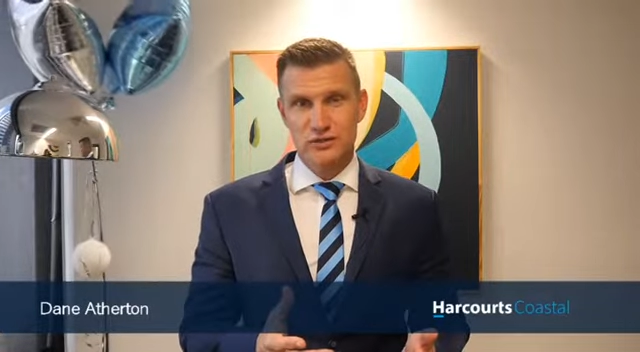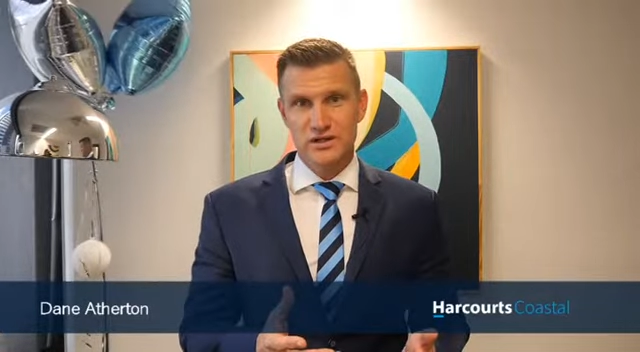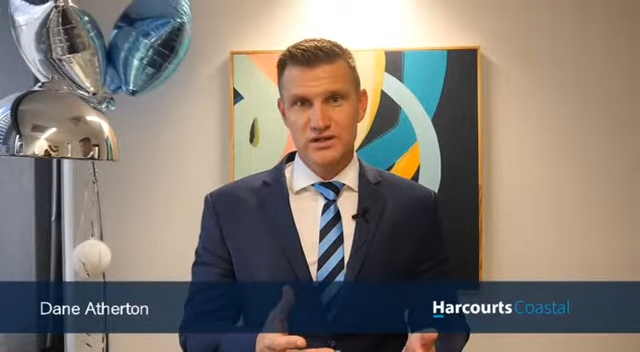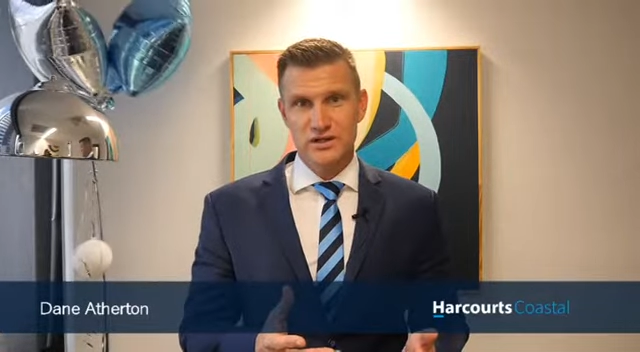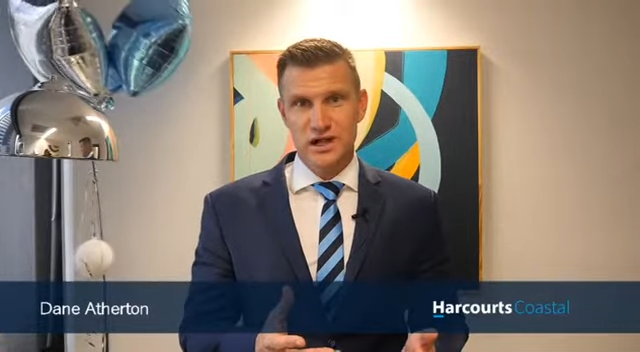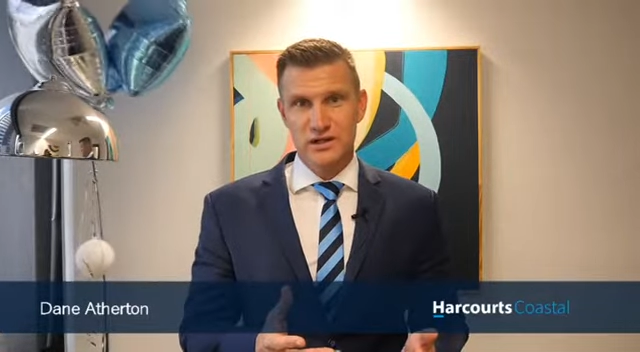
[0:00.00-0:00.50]

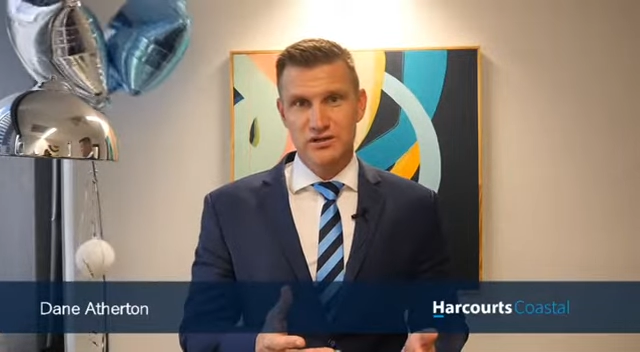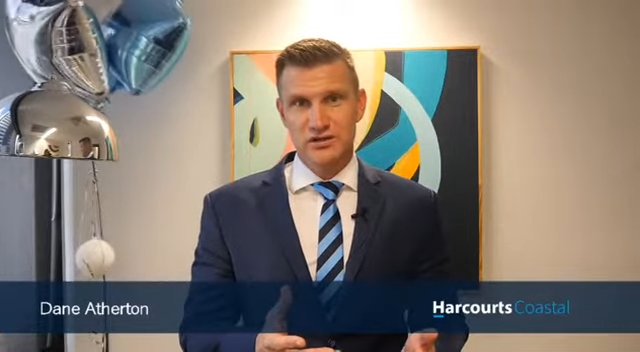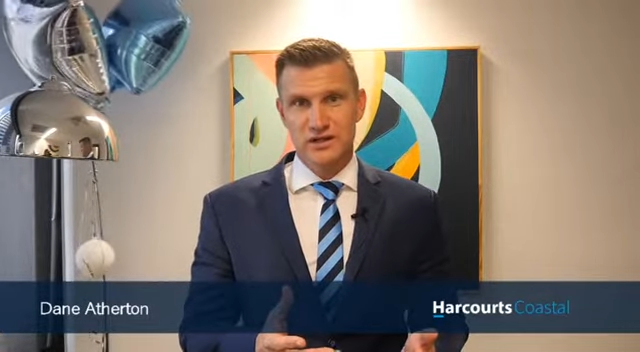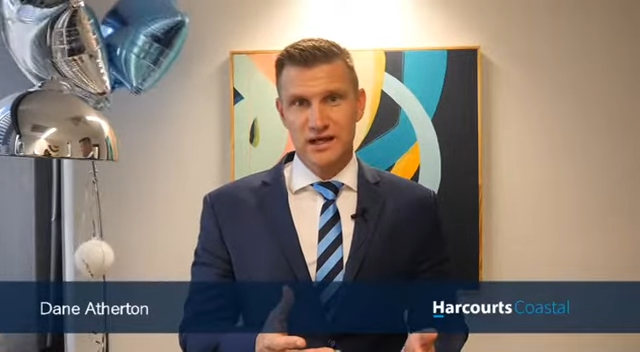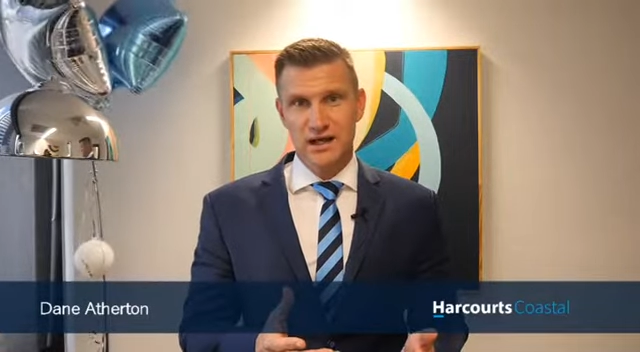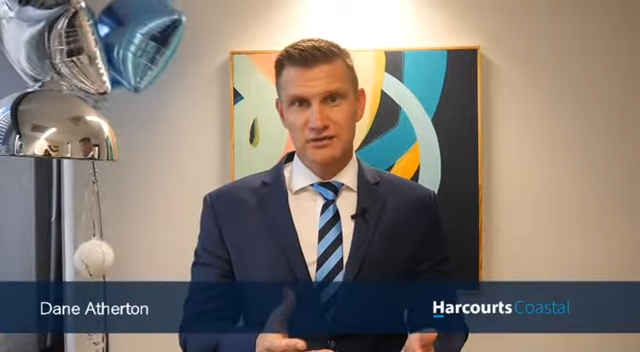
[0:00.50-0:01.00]
we started to
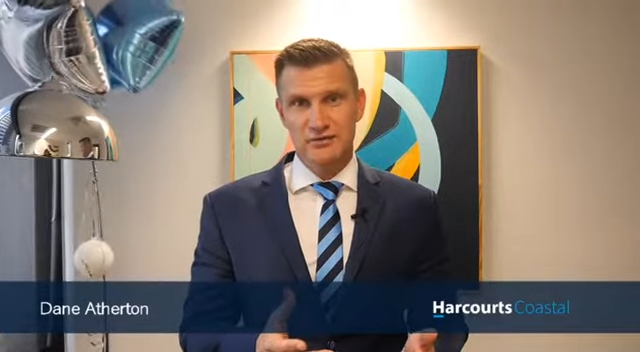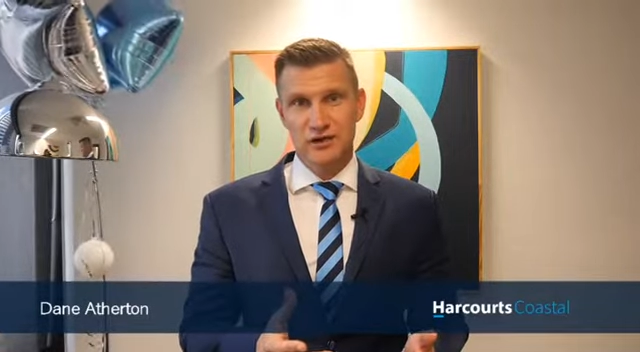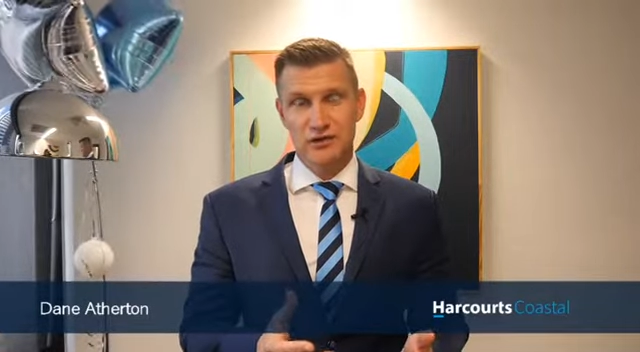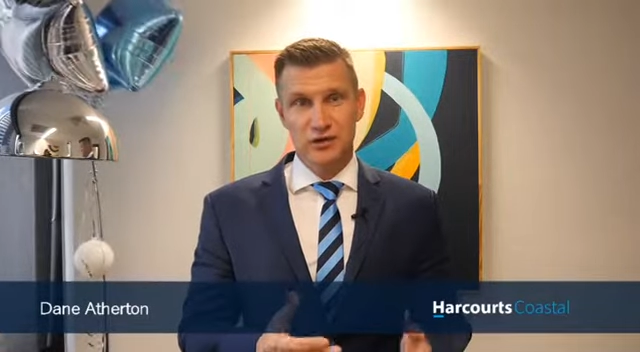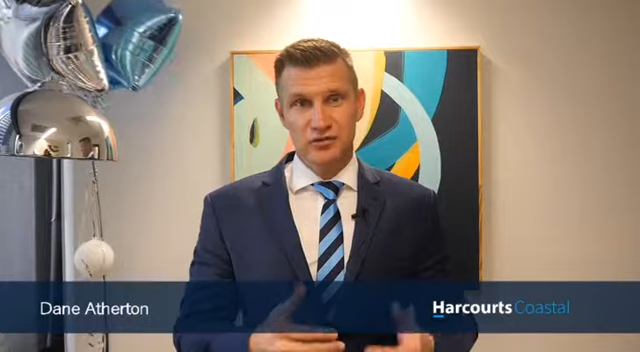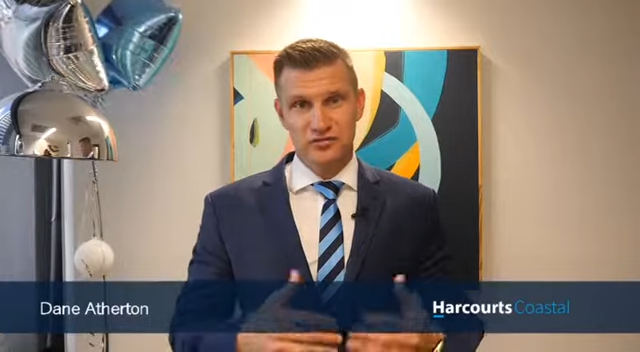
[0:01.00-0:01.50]
get
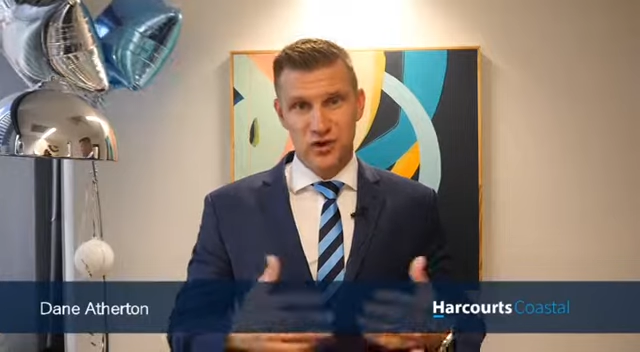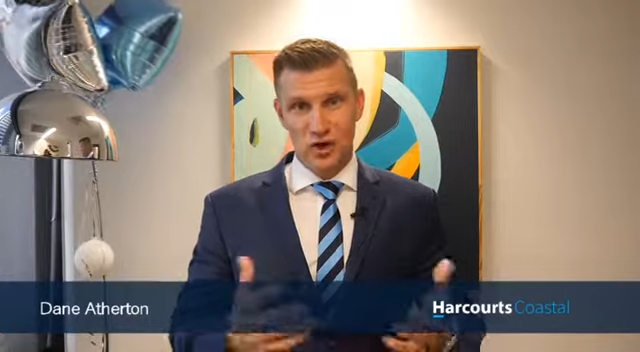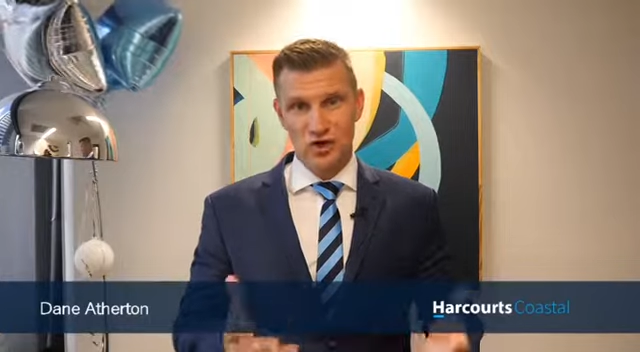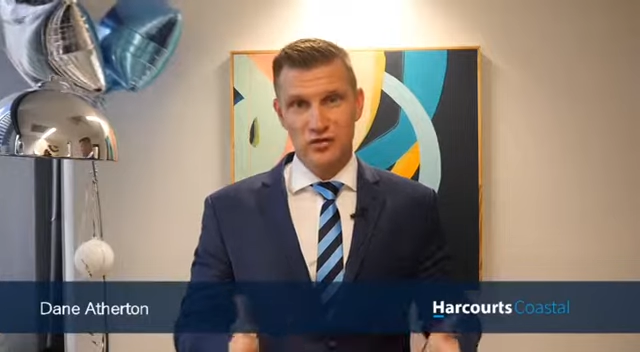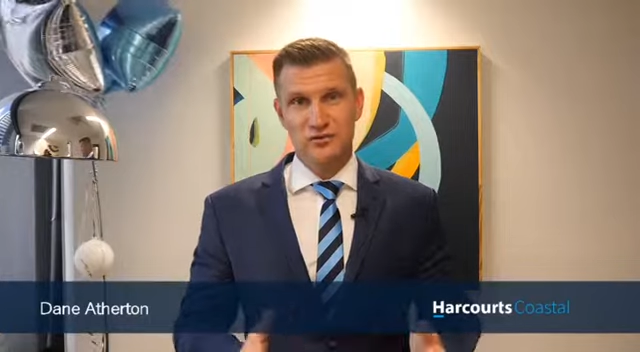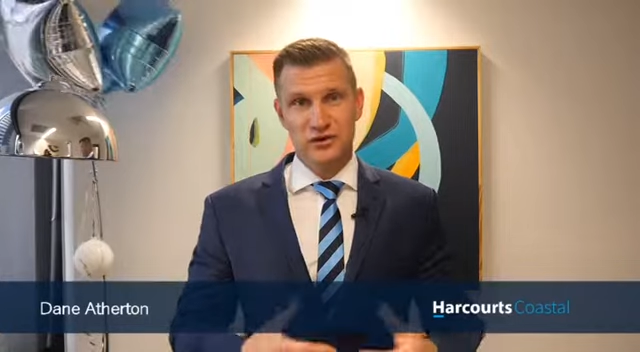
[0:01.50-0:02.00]
a lot of
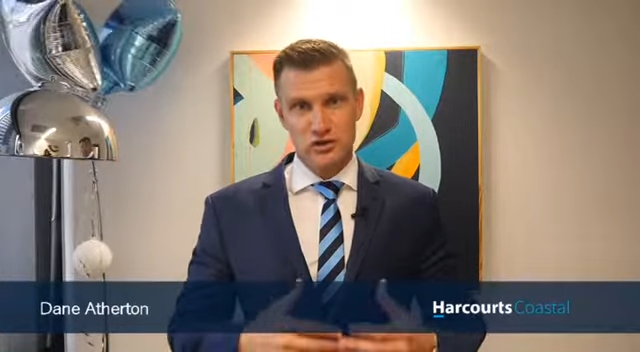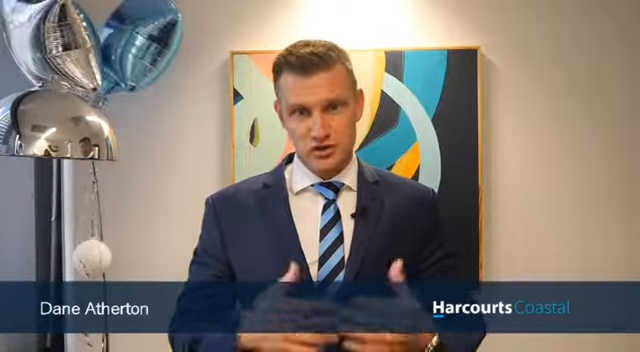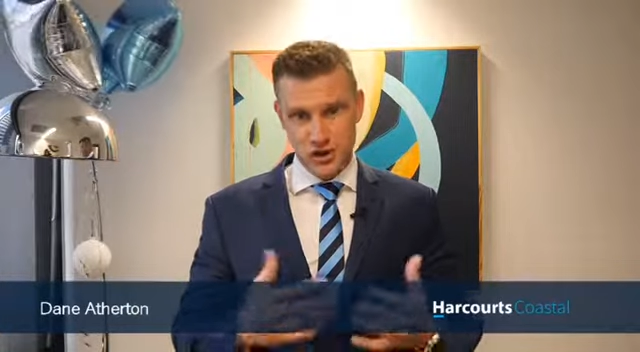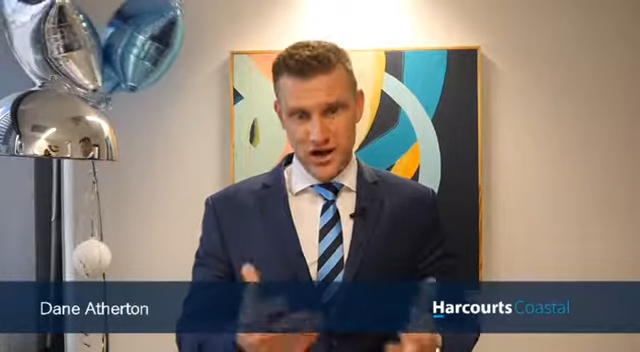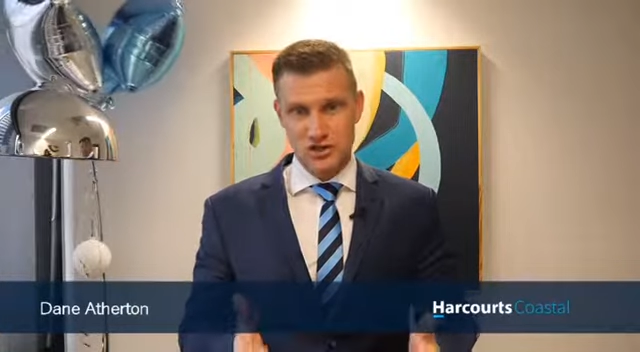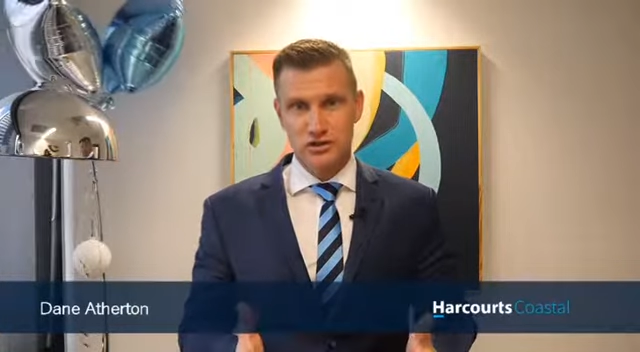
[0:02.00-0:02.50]
volume, a lot of
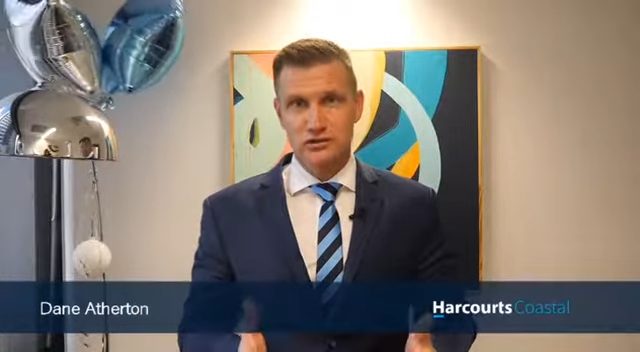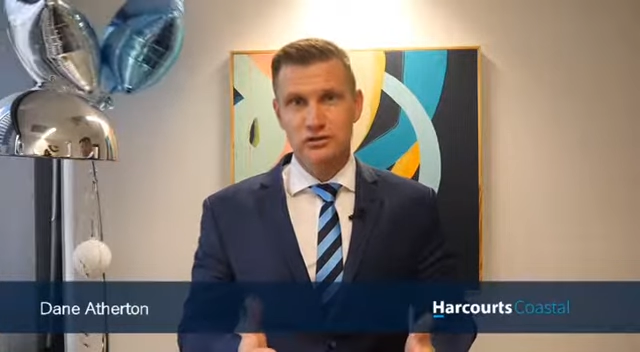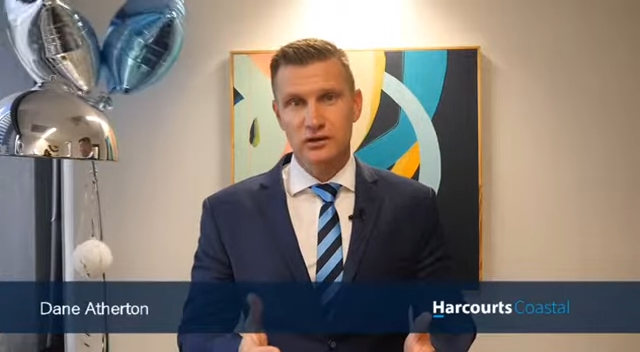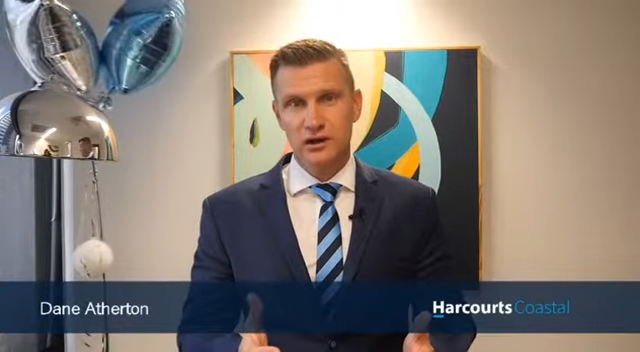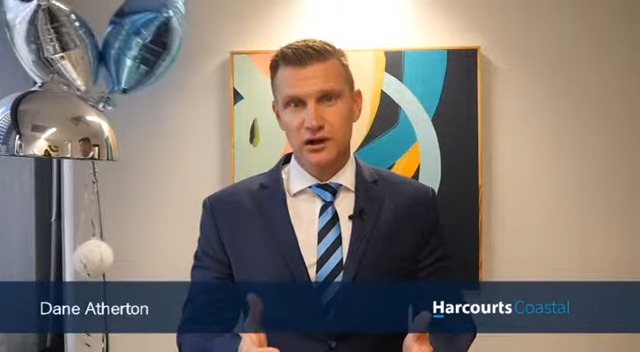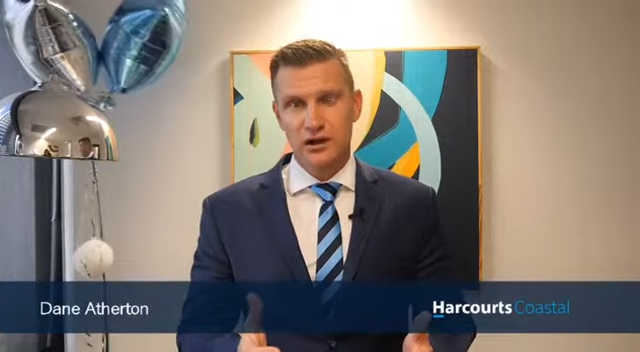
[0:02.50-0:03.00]
traction,